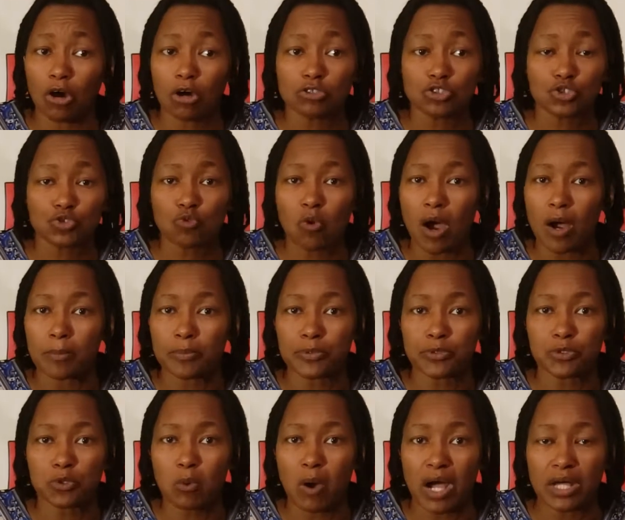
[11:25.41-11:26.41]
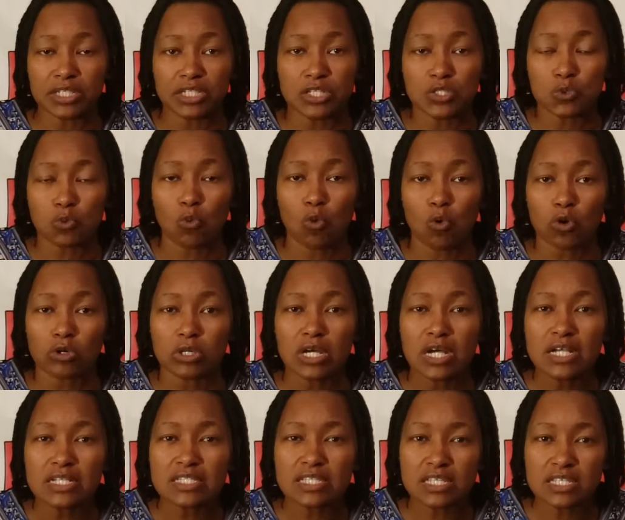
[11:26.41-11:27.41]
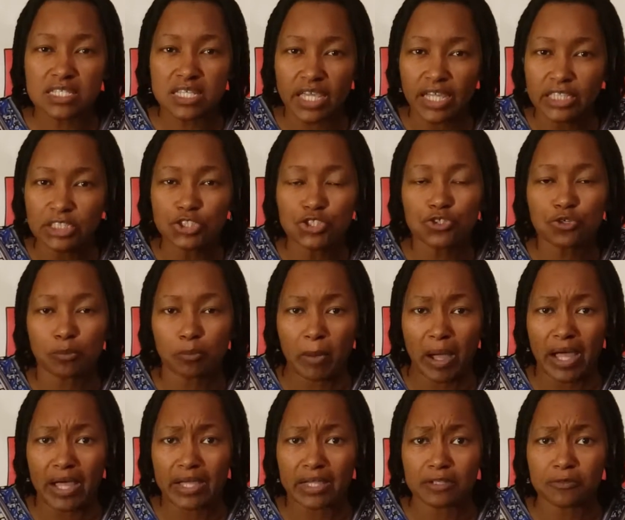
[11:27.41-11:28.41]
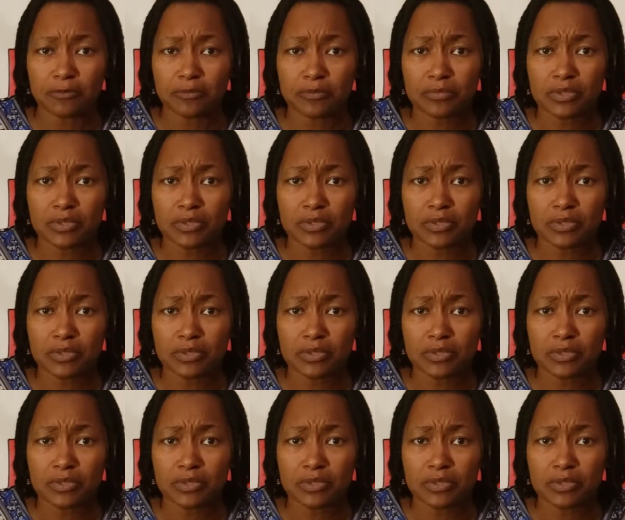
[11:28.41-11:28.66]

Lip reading: are dropped throughout this world to taint your mind.